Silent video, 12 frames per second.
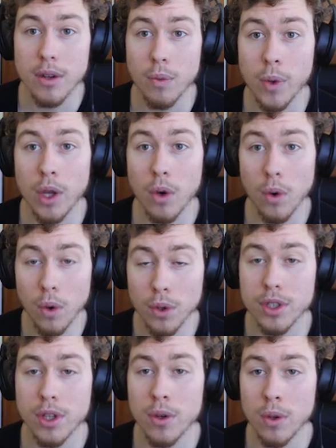We
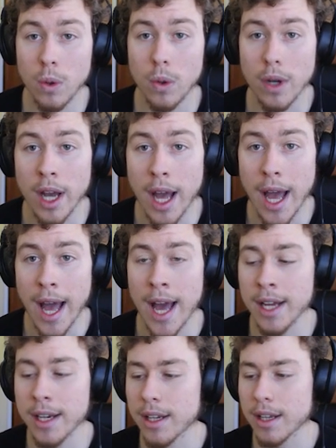also look
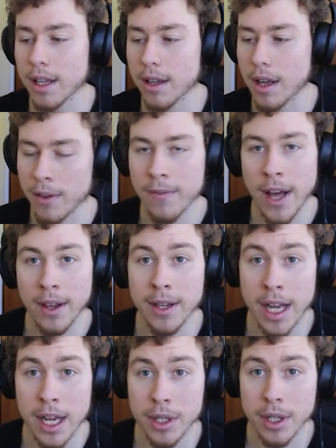at the
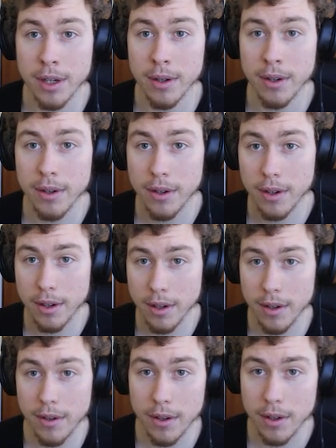validation
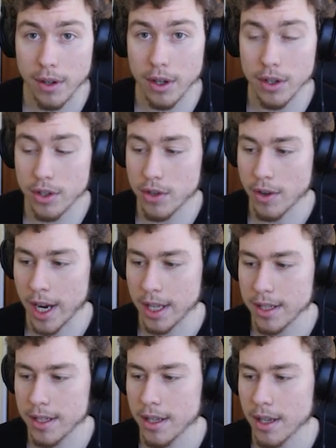
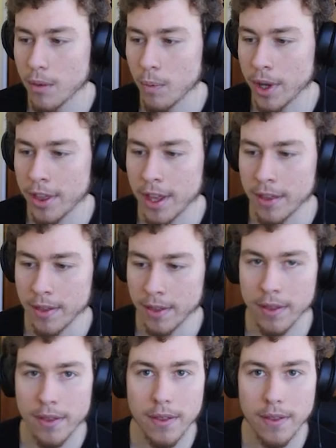constraints within
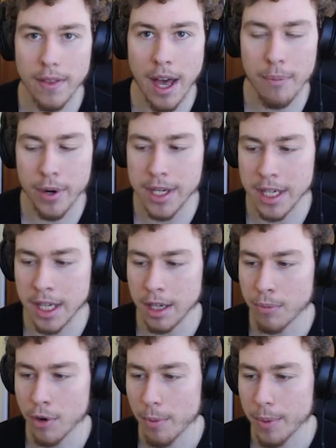that particular
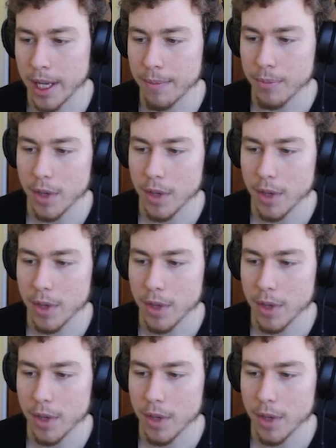property.